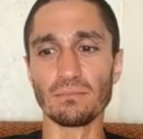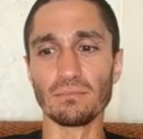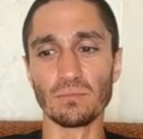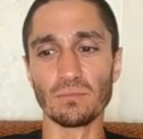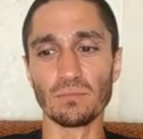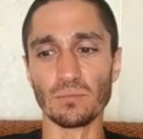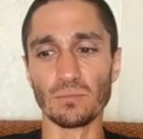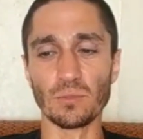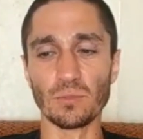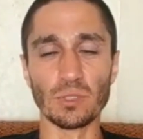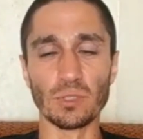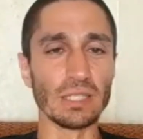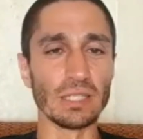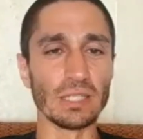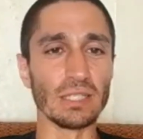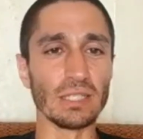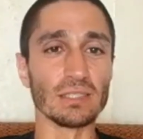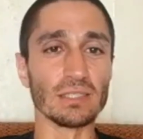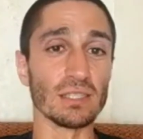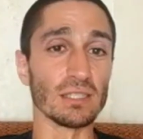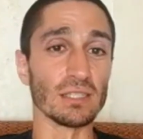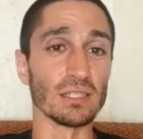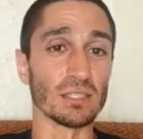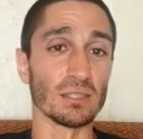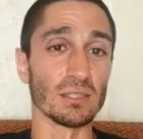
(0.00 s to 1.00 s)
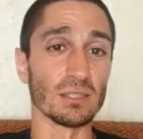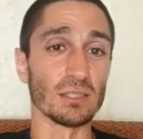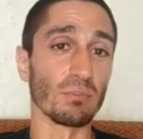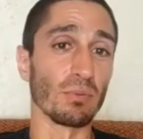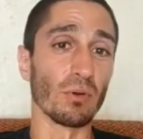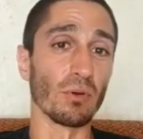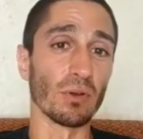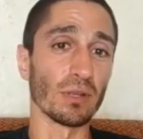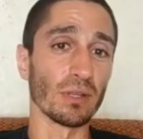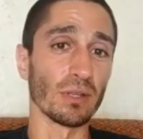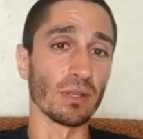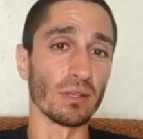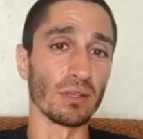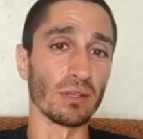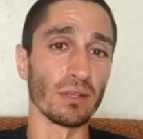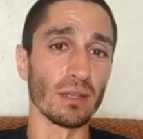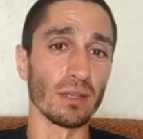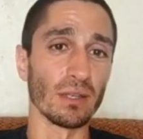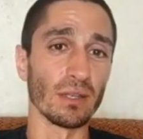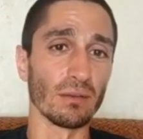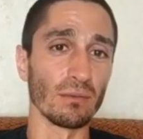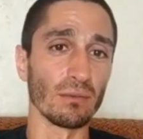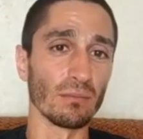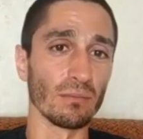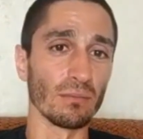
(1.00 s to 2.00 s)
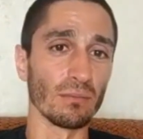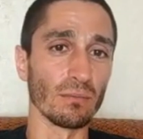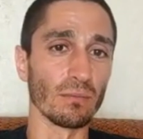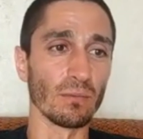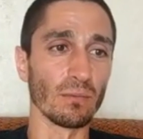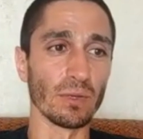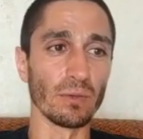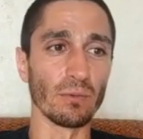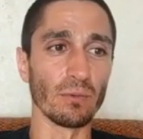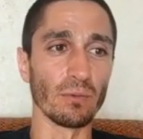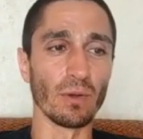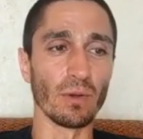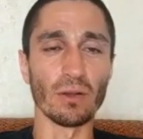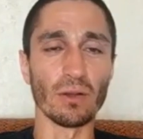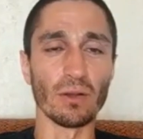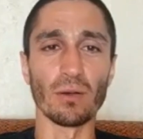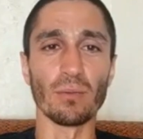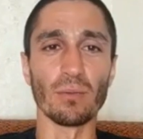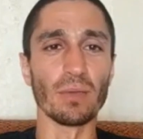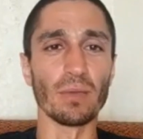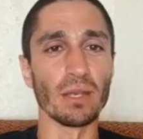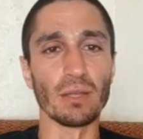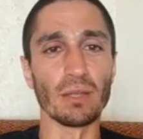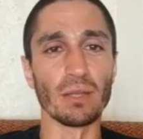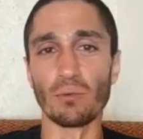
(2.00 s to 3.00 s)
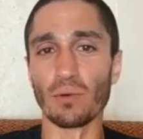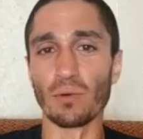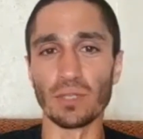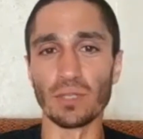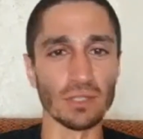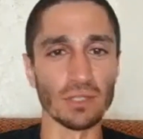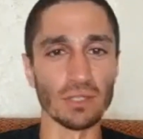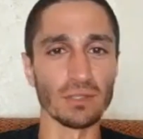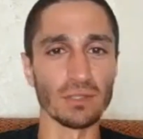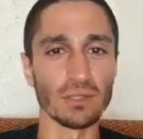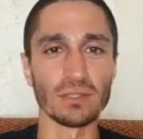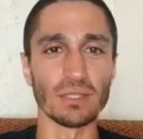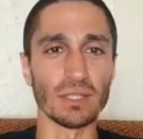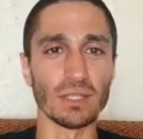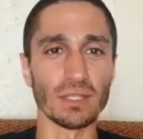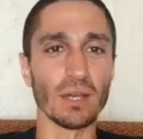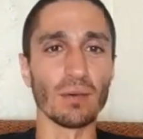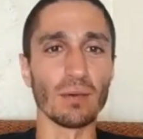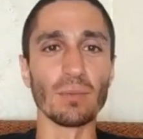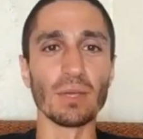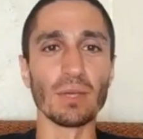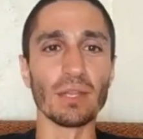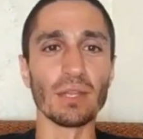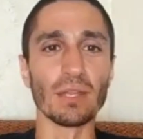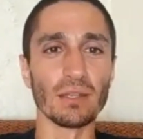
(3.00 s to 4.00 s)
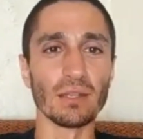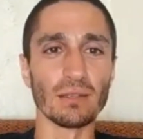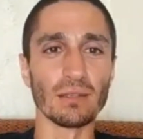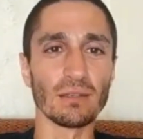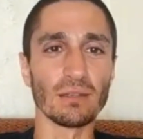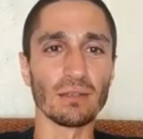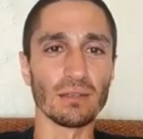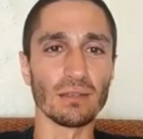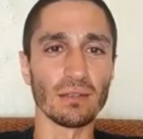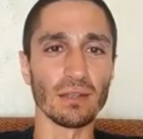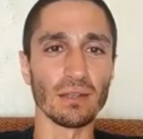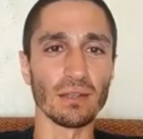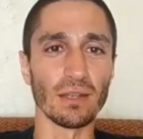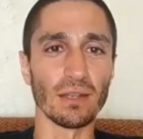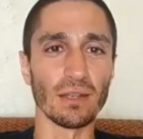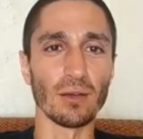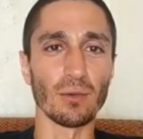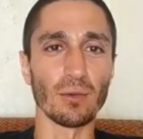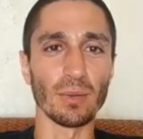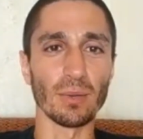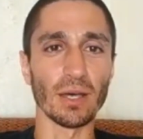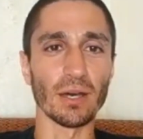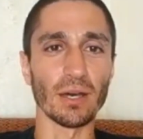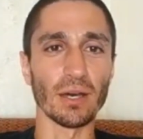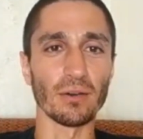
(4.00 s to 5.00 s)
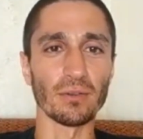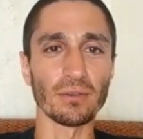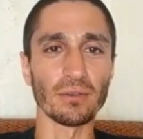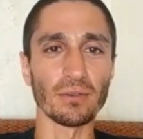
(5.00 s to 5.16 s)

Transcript: really needs this support, and we welcome anyone to come in and help out.